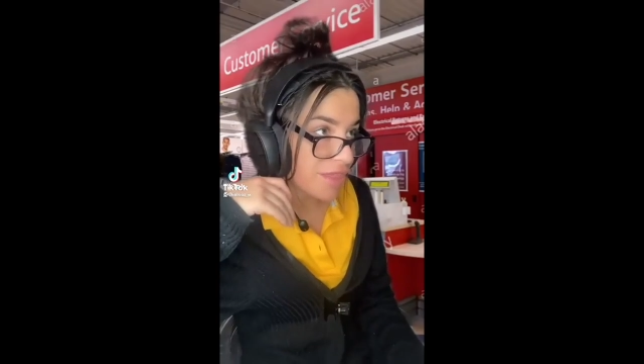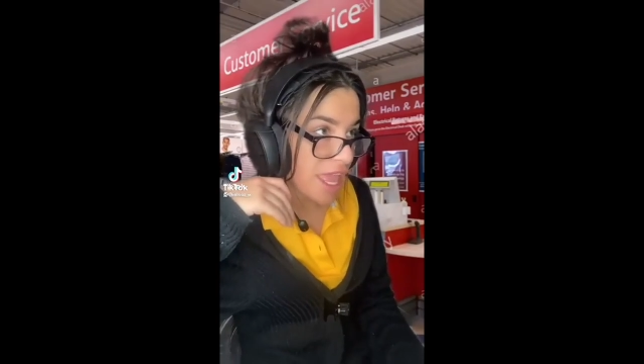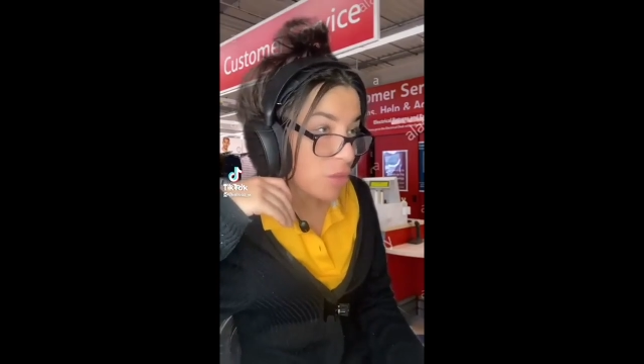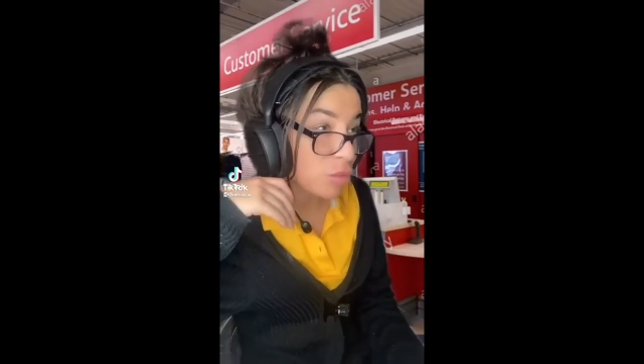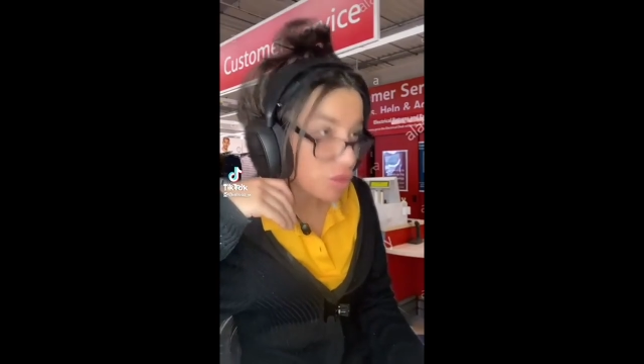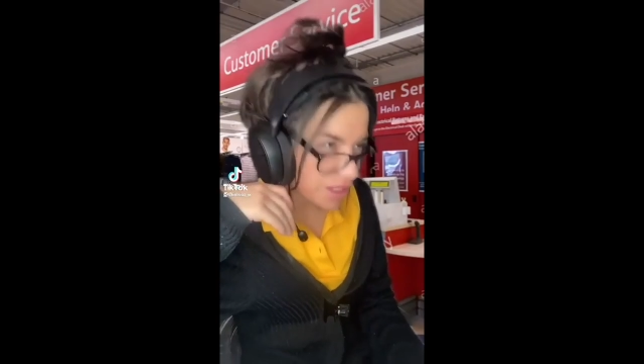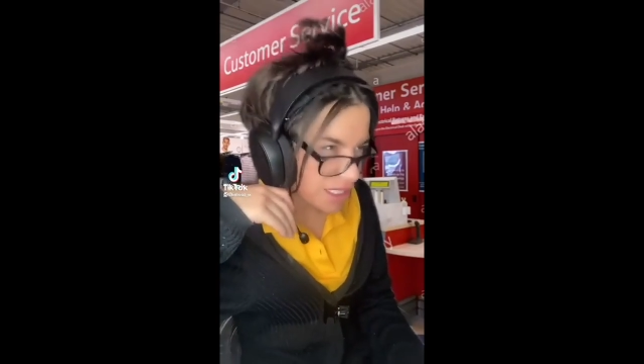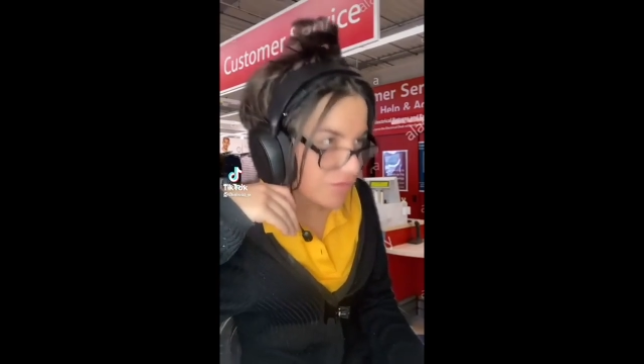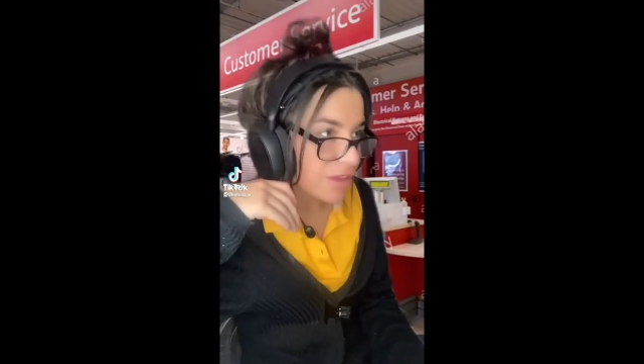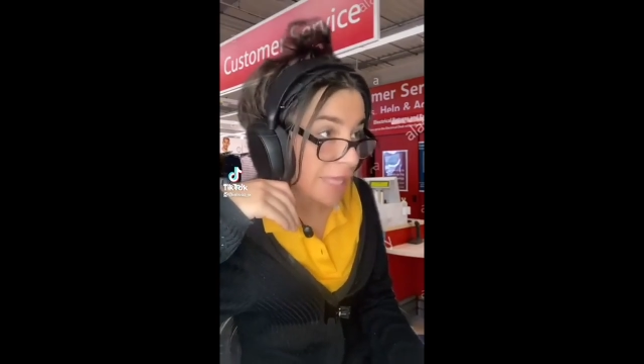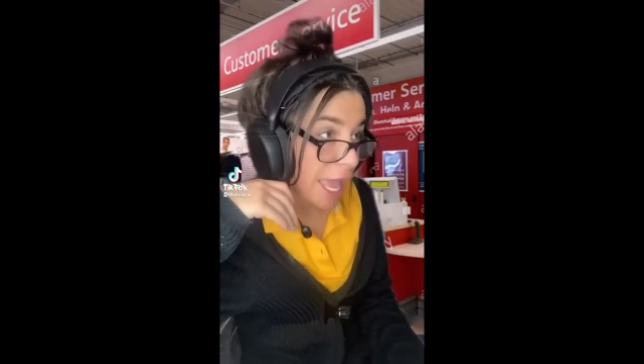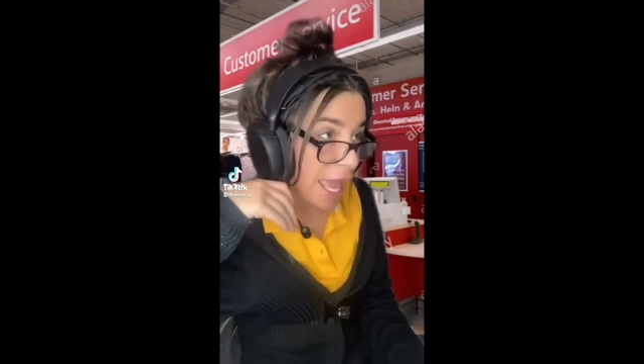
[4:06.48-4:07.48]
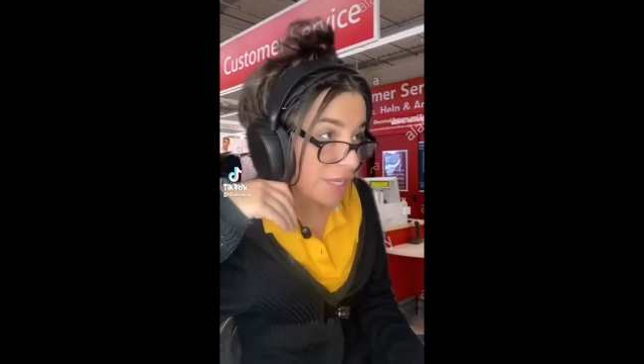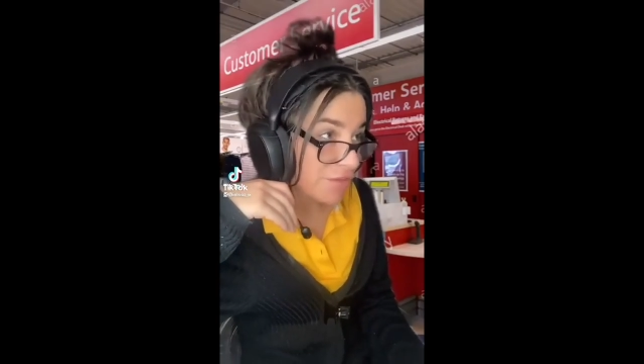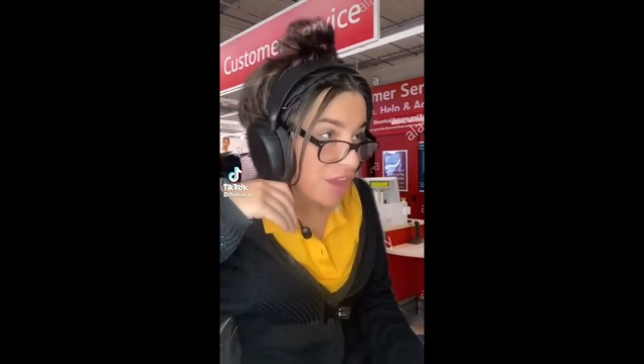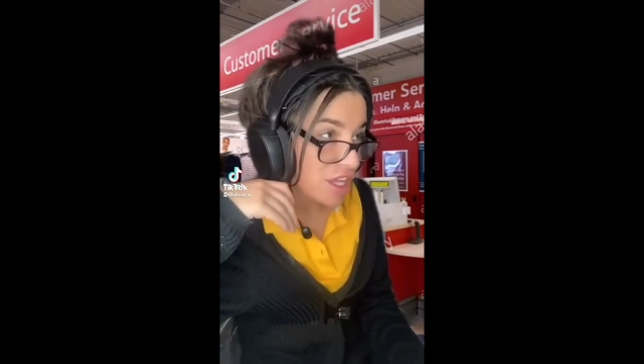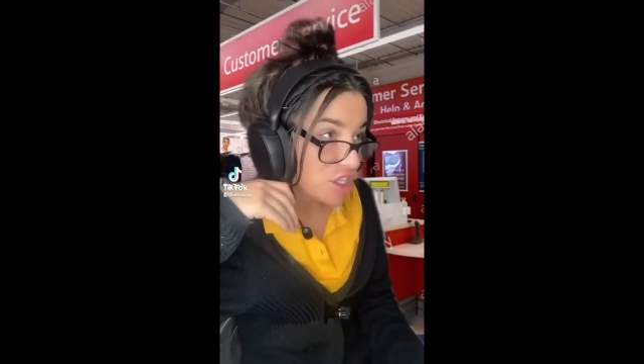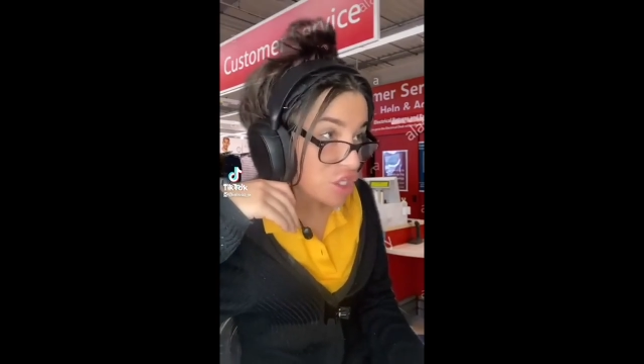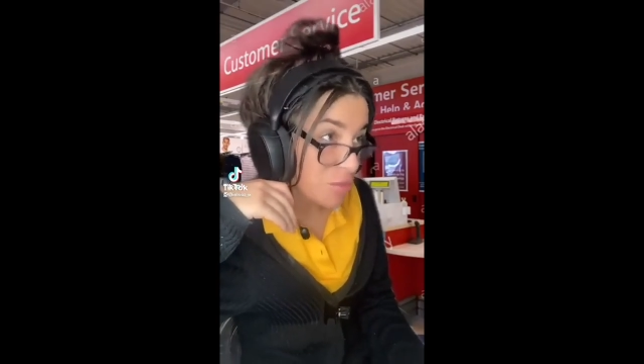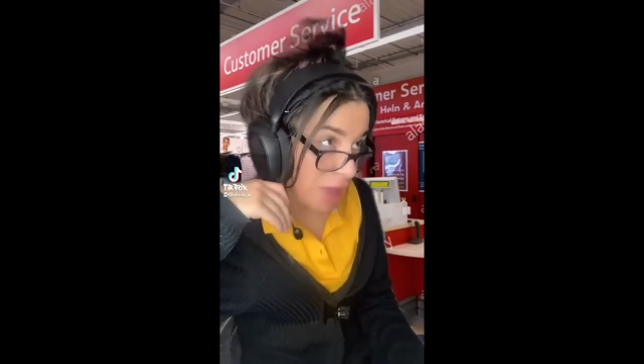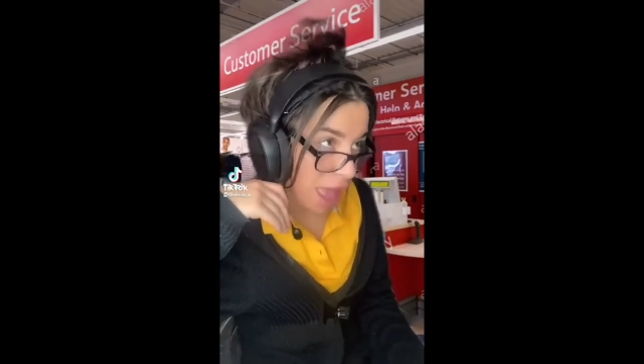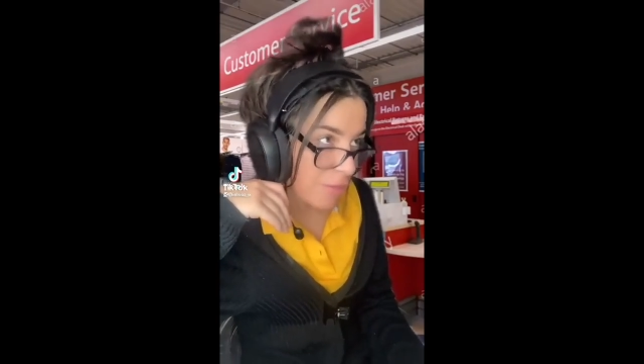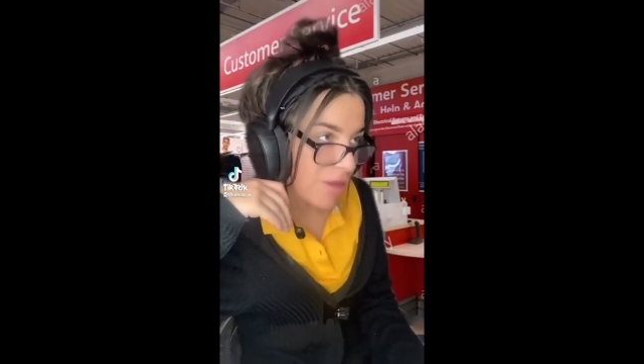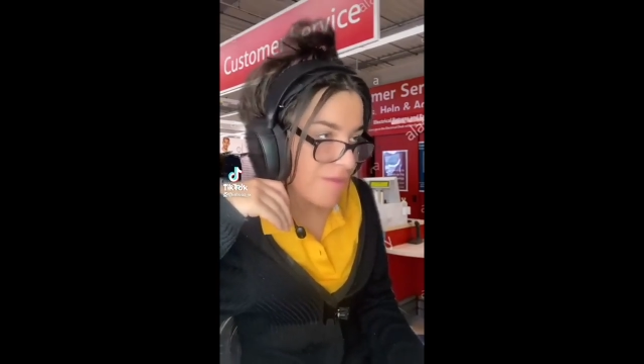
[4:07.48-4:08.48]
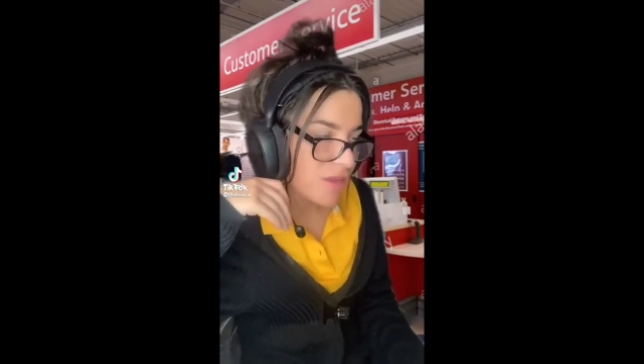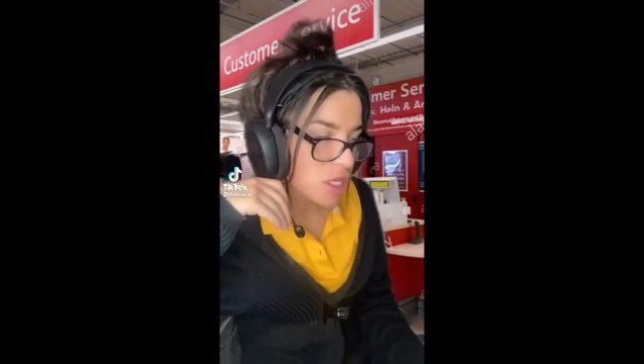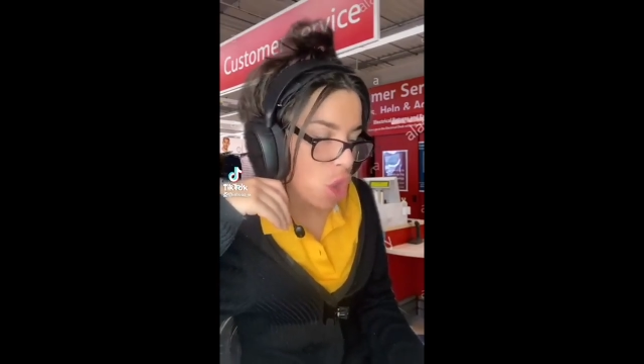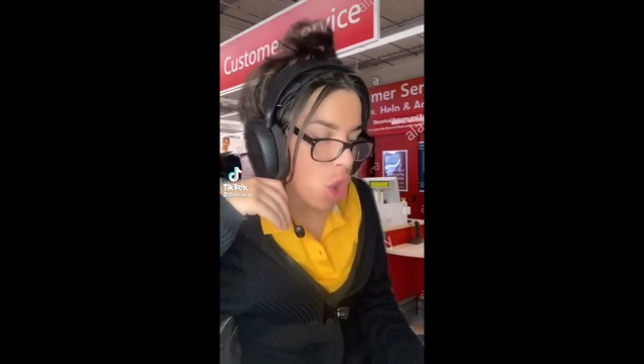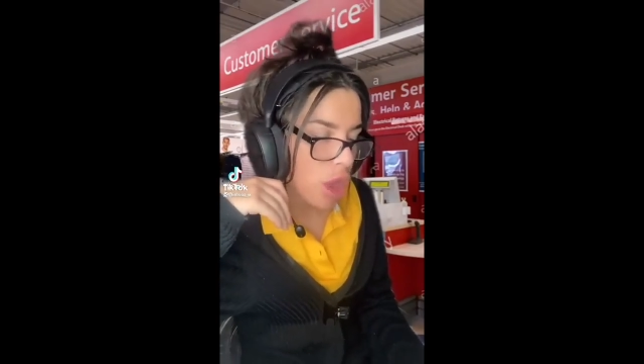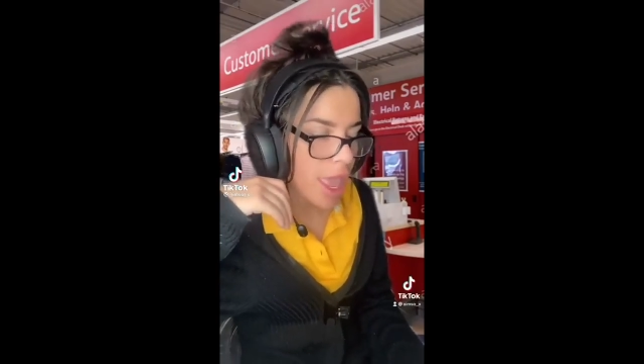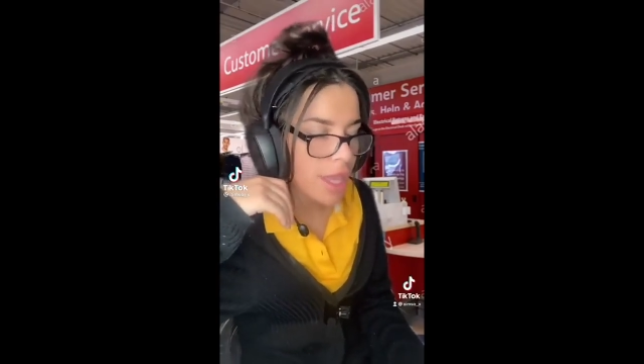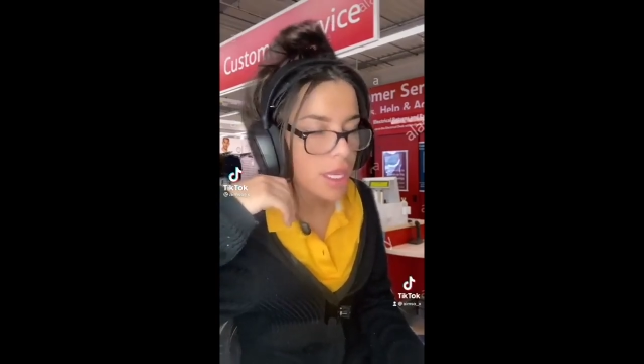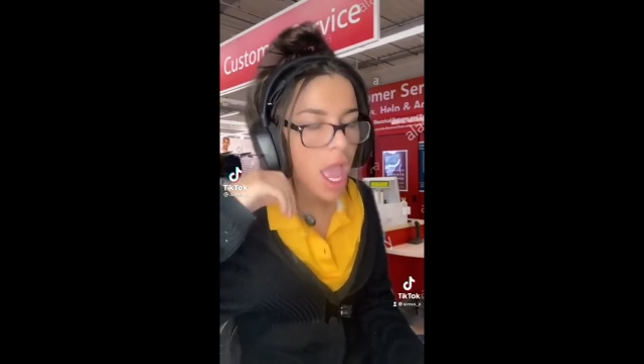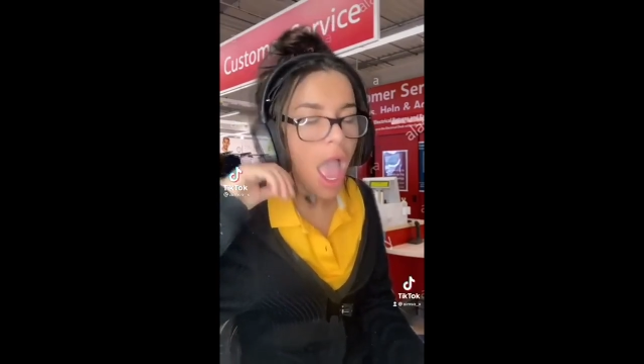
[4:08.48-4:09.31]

there and we'll see if we can't find your mammy for you, alright?